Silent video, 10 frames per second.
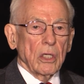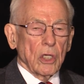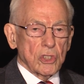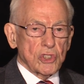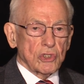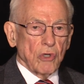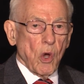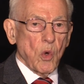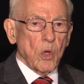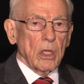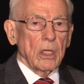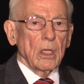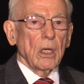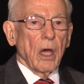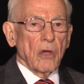a stroke,
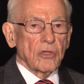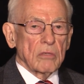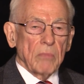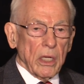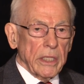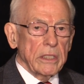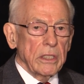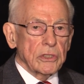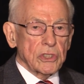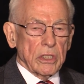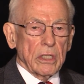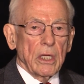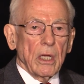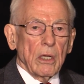other malignancy